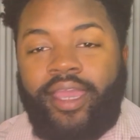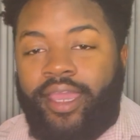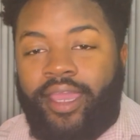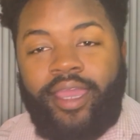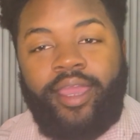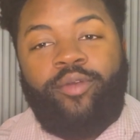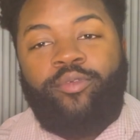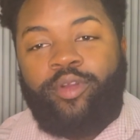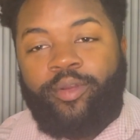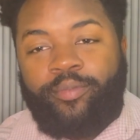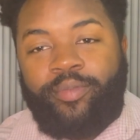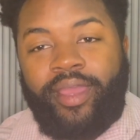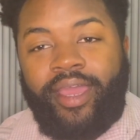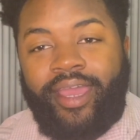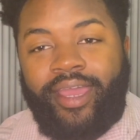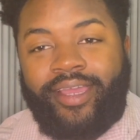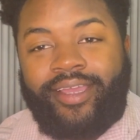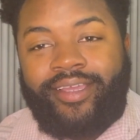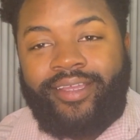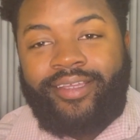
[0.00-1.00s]
And we're
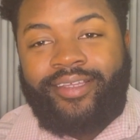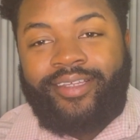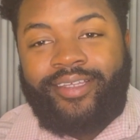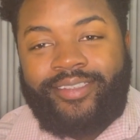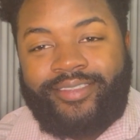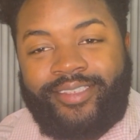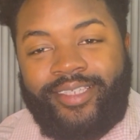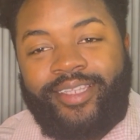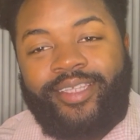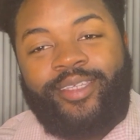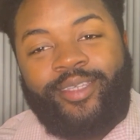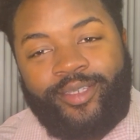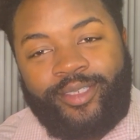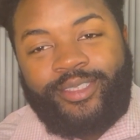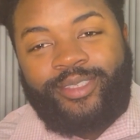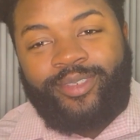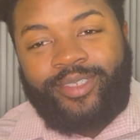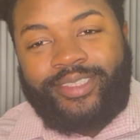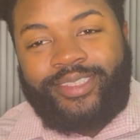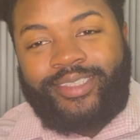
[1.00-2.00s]
back to the
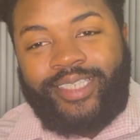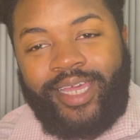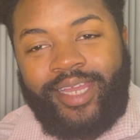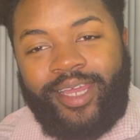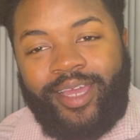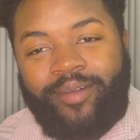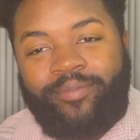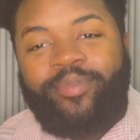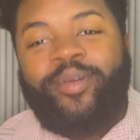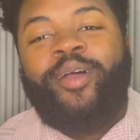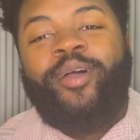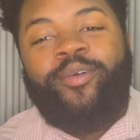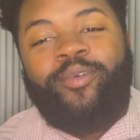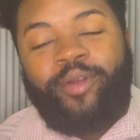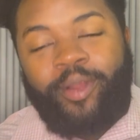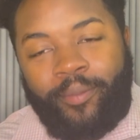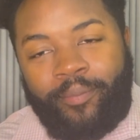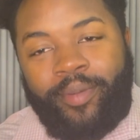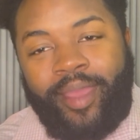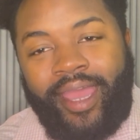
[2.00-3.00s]
usual setup.
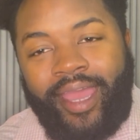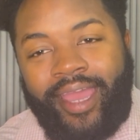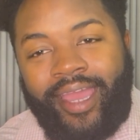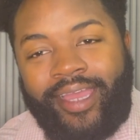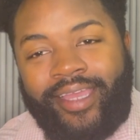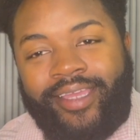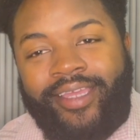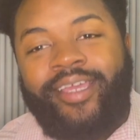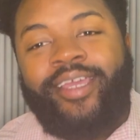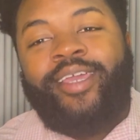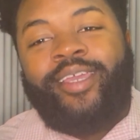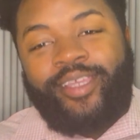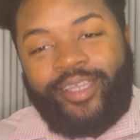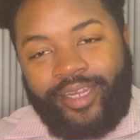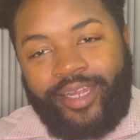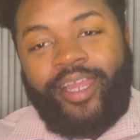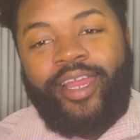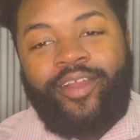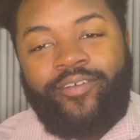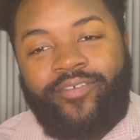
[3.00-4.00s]
We're back.
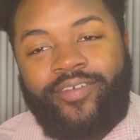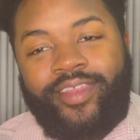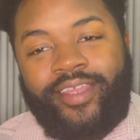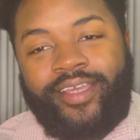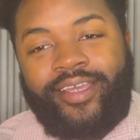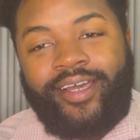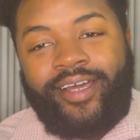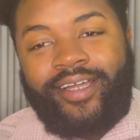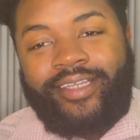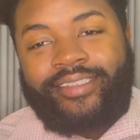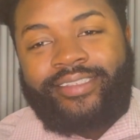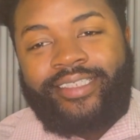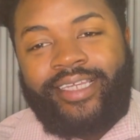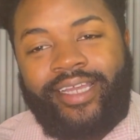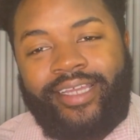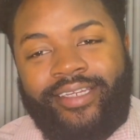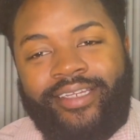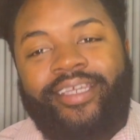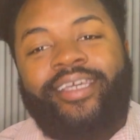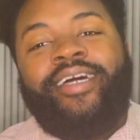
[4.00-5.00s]
You're here for the
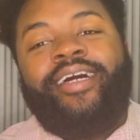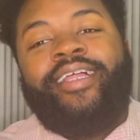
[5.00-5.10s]
content.